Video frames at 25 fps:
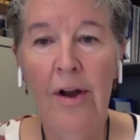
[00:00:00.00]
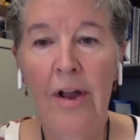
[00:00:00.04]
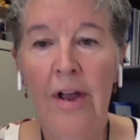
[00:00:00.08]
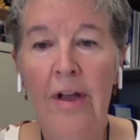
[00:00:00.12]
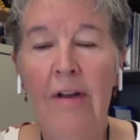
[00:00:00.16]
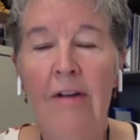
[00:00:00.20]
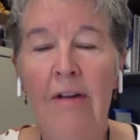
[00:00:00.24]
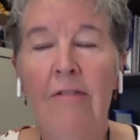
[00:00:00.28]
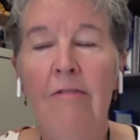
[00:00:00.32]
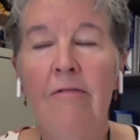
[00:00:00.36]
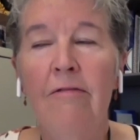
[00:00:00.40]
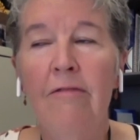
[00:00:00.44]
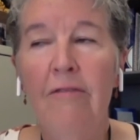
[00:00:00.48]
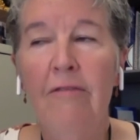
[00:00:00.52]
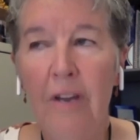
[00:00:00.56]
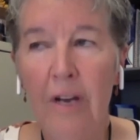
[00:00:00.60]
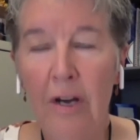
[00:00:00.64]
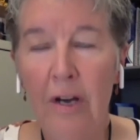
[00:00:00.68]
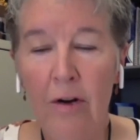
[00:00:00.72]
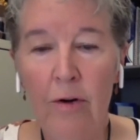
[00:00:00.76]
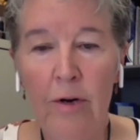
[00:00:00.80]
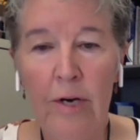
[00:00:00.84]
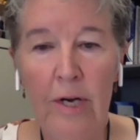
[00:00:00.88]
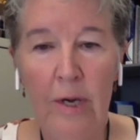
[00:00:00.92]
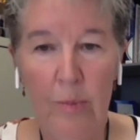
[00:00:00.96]

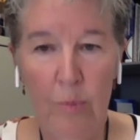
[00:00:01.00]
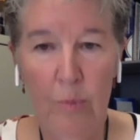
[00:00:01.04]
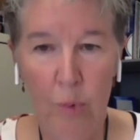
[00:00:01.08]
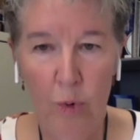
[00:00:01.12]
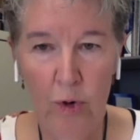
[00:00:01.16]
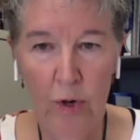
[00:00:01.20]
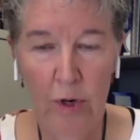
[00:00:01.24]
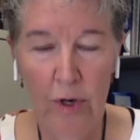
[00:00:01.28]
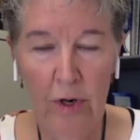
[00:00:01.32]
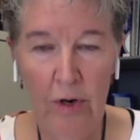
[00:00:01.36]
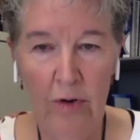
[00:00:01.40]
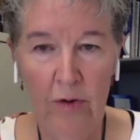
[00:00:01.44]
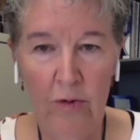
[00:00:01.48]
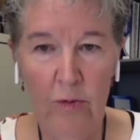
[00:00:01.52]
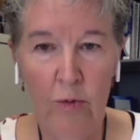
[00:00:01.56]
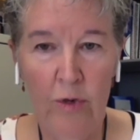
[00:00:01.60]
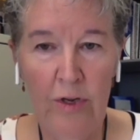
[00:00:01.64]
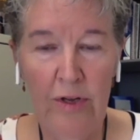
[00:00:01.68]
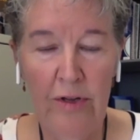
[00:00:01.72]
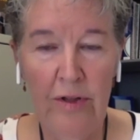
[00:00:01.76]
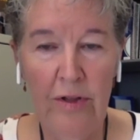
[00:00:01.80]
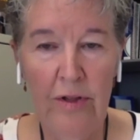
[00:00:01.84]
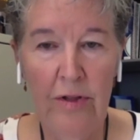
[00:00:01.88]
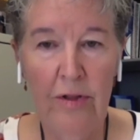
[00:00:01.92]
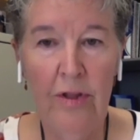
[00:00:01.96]
very important with
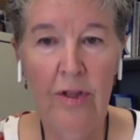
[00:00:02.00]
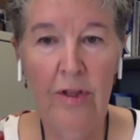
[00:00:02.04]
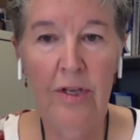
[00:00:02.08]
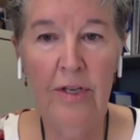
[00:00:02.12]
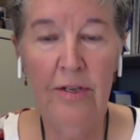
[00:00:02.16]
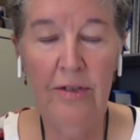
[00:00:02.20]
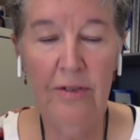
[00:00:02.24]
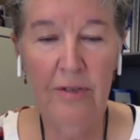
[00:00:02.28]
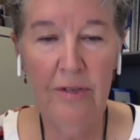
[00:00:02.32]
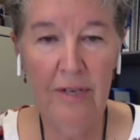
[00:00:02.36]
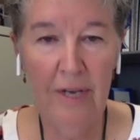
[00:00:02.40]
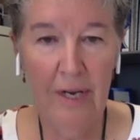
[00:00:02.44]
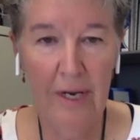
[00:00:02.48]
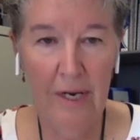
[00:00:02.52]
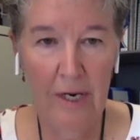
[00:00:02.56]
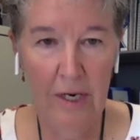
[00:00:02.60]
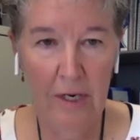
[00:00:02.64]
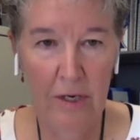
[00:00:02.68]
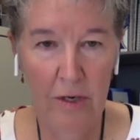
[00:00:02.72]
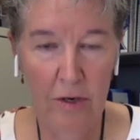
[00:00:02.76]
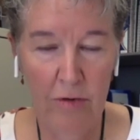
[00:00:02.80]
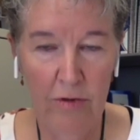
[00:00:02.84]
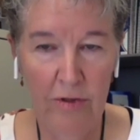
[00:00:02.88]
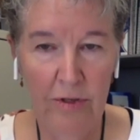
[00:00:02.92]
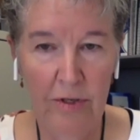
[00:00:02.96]
this
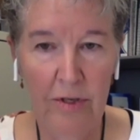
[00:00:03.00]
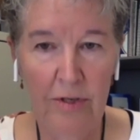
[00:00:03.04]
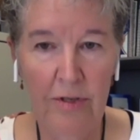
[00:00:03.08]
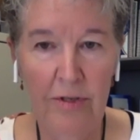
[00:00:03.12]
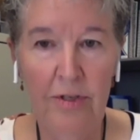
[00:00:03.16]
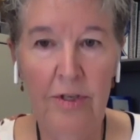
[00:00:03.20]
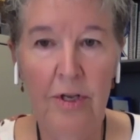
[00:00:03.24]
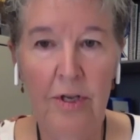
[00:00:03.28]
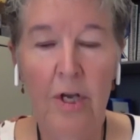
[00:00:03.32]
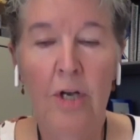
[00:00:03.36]
diagnosis.